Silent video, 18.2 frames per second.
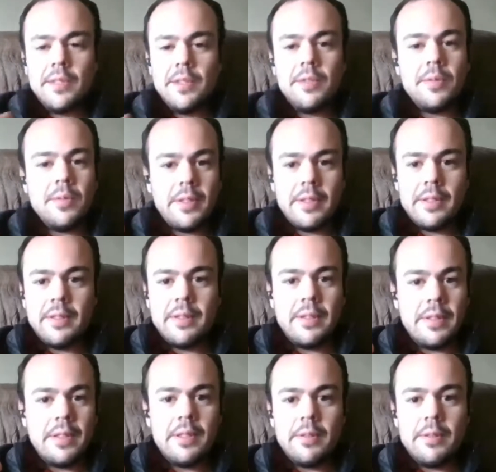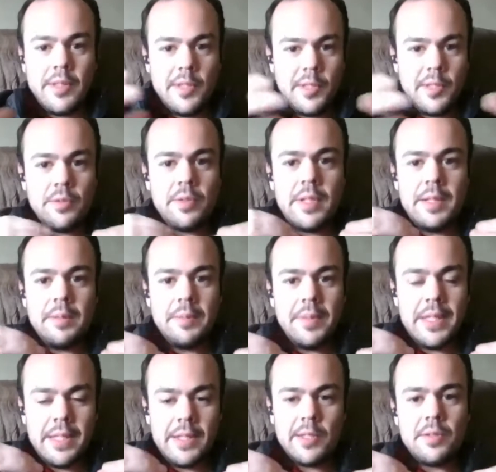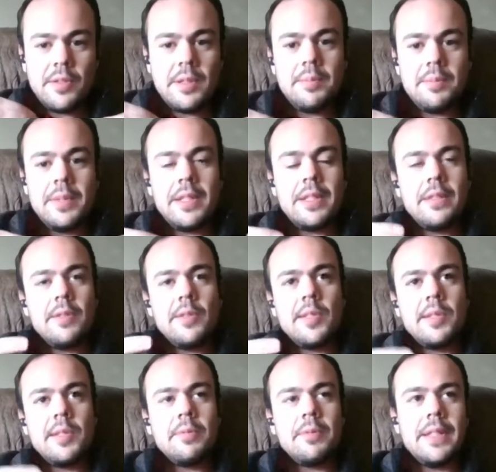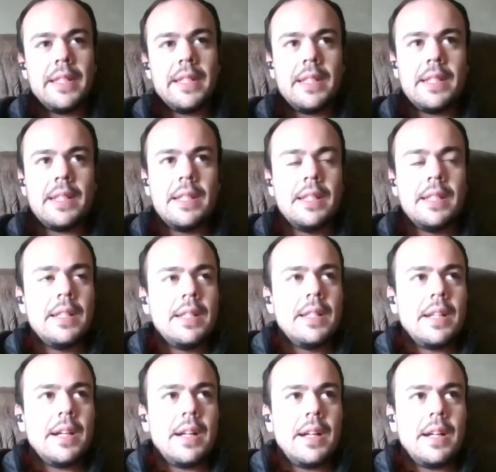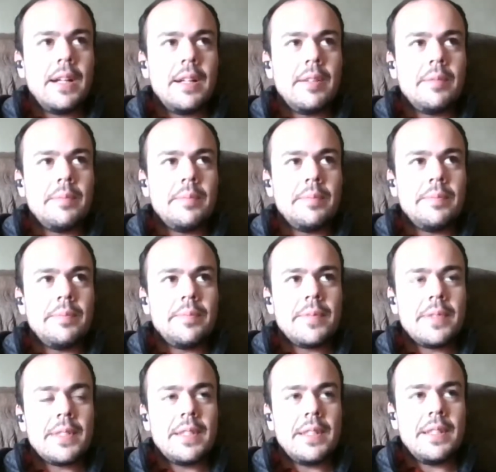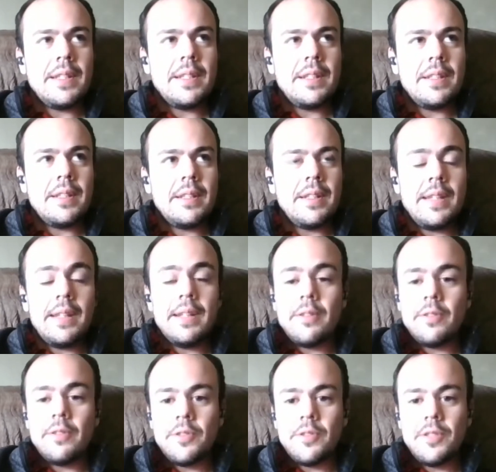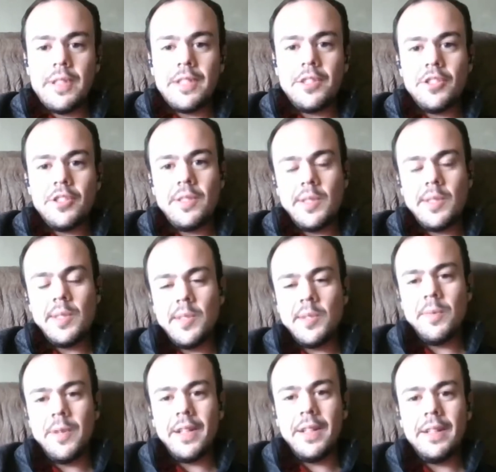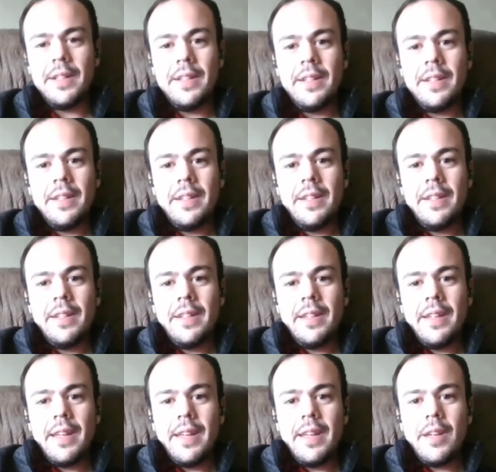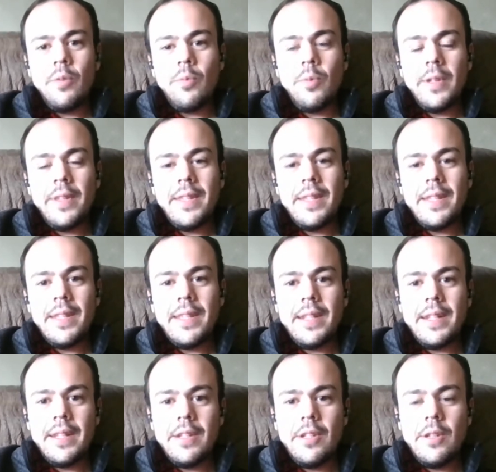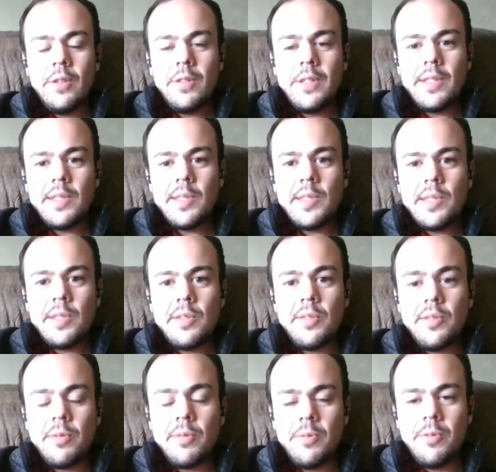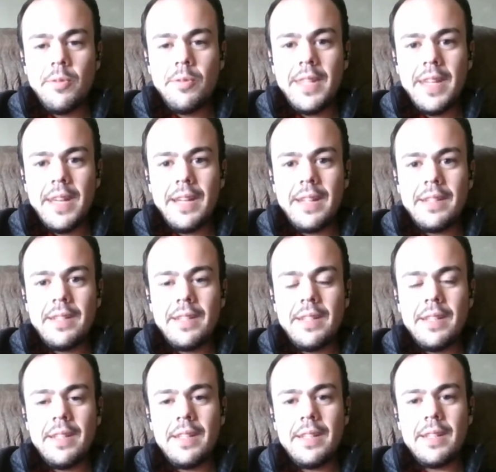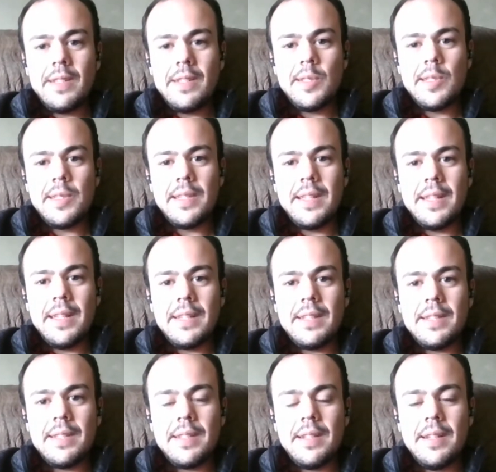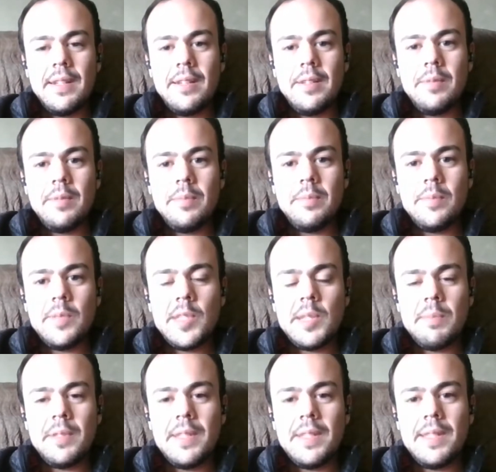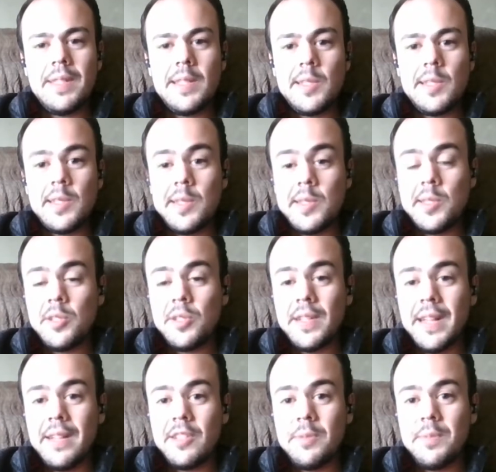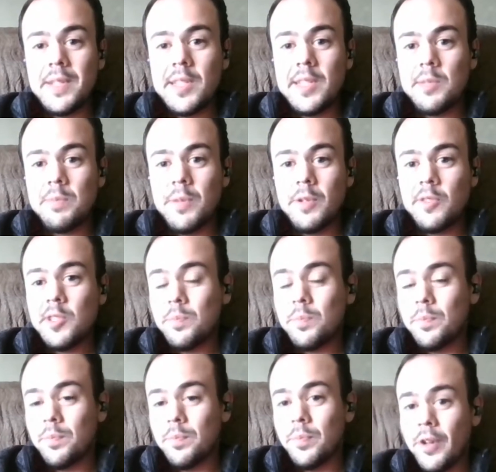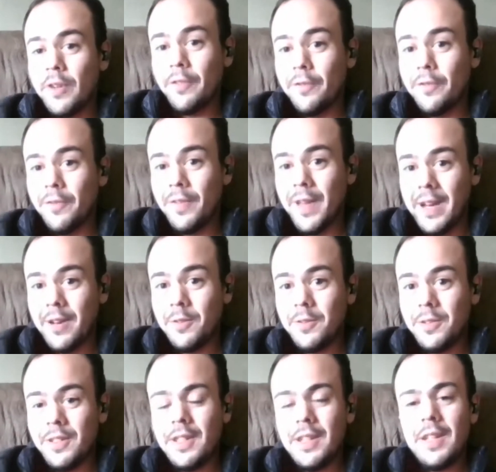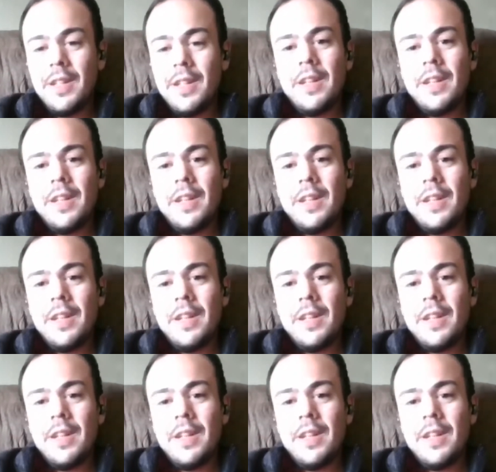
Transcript: the two are, extremely, extremely closely related, and other traditions as well. And one thing that I noticed through that is that some of the things that stood out to me as most profound